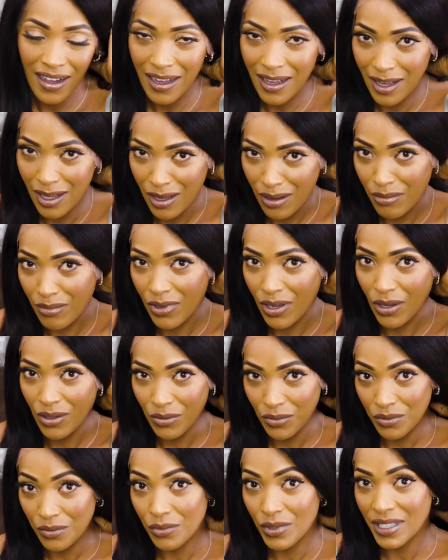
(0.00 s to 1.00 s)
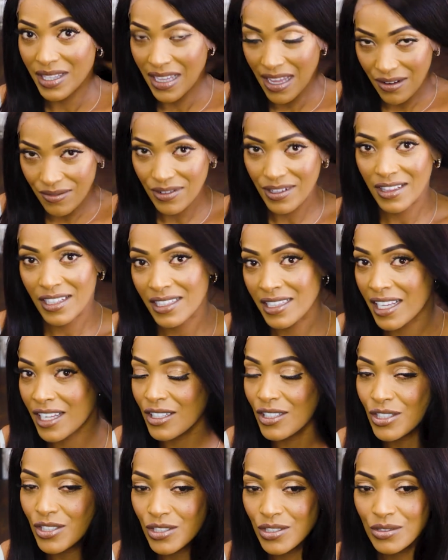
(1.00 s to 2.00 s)
um, with everything
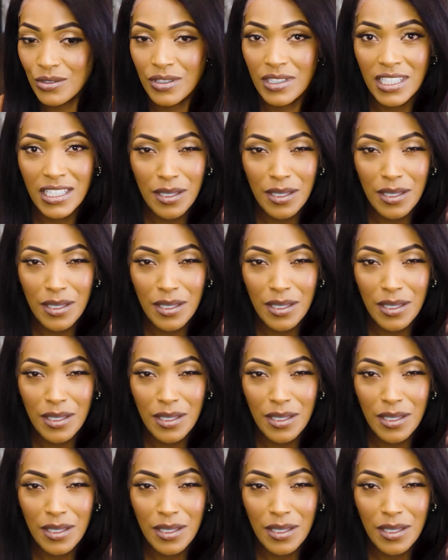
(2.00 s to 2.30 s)
that you do.